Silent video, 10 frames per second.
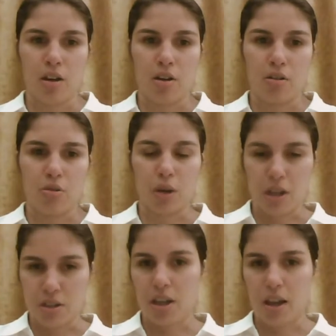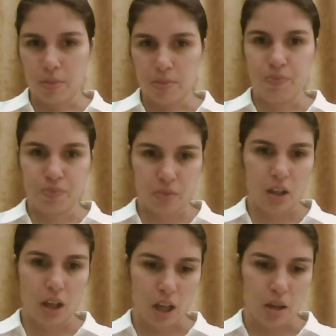on Queensland.
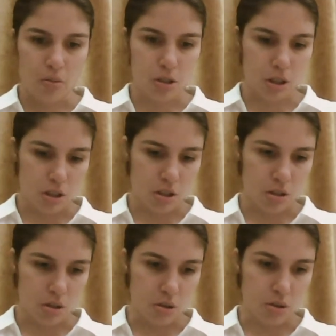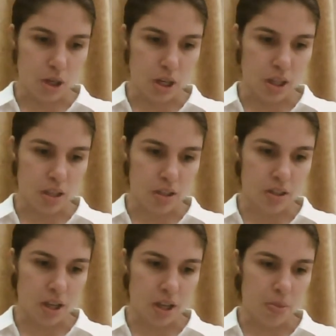So there's a story that's
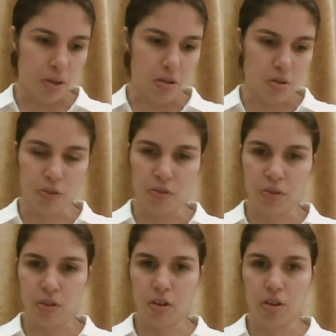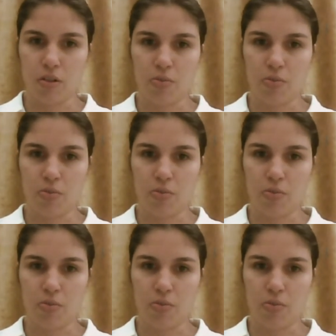set a bit north of